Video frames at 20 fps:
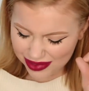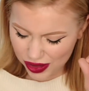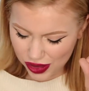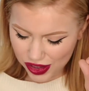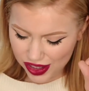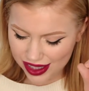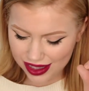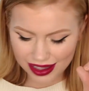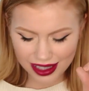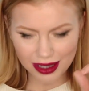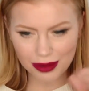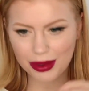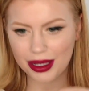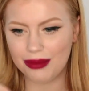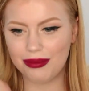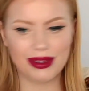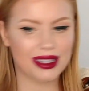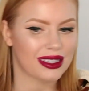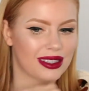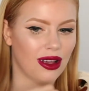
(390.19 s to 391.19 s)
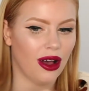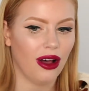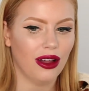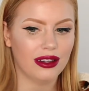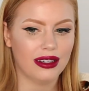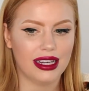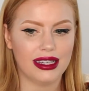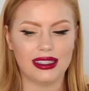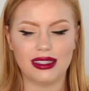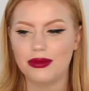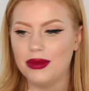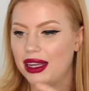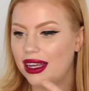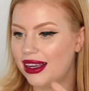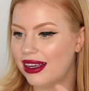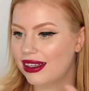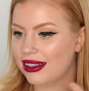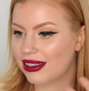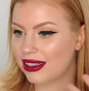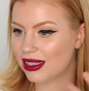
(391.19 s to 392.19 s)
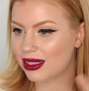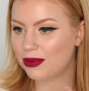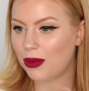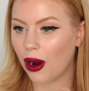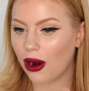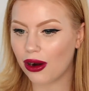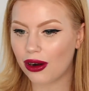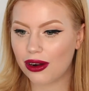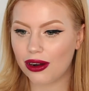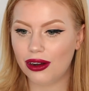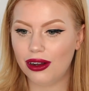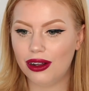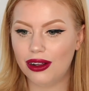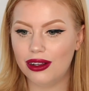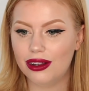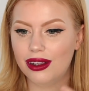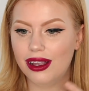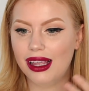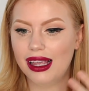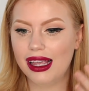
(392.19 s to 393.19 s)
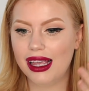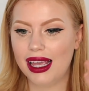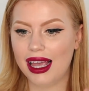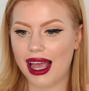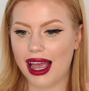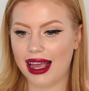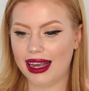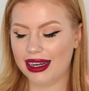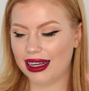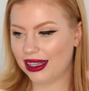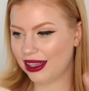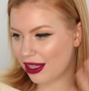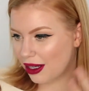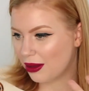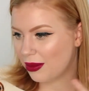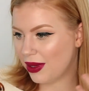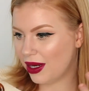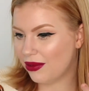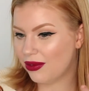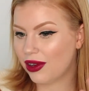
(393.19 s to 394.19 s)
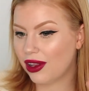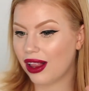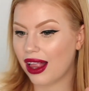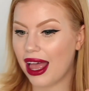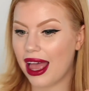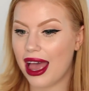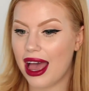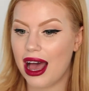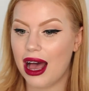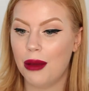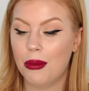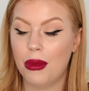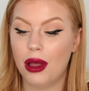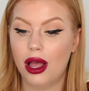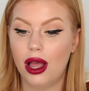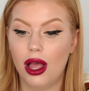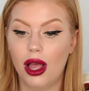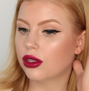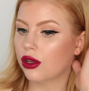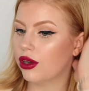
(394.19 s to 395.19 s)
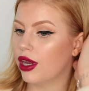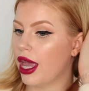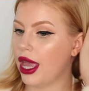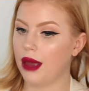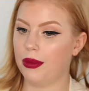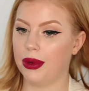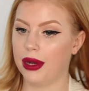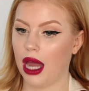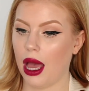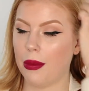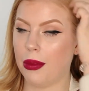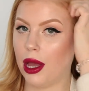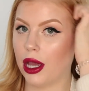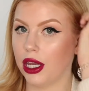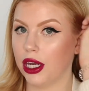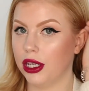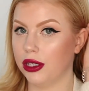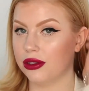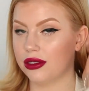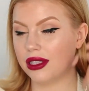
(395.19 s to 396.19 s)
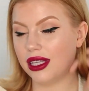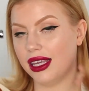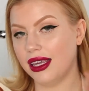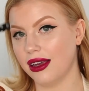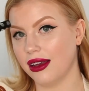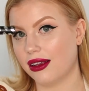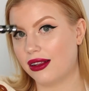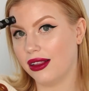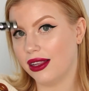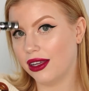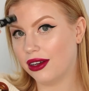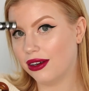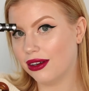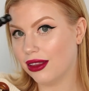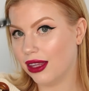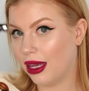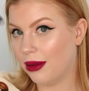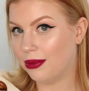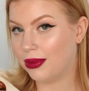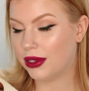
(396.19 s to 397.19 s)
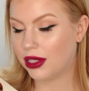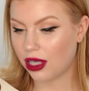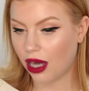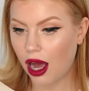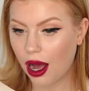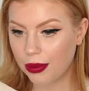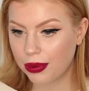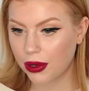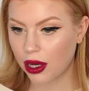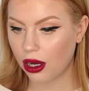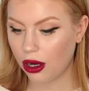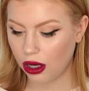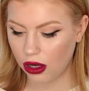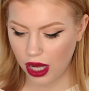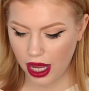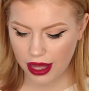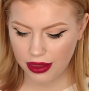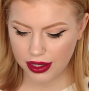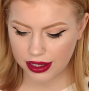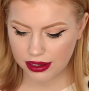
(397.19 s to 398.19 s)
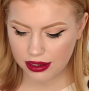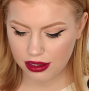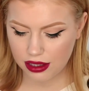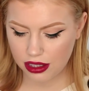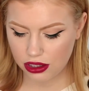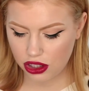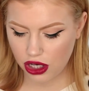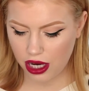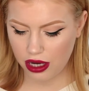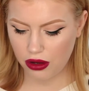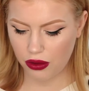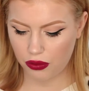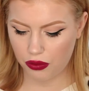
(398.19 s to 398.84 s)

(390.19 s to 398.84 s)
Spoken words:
Just a little bit, because the holidays to me is sparkle and a little bit of glam. So to amp it up, I'm gonna use the Glitter Lip Top Coat, and this is the shade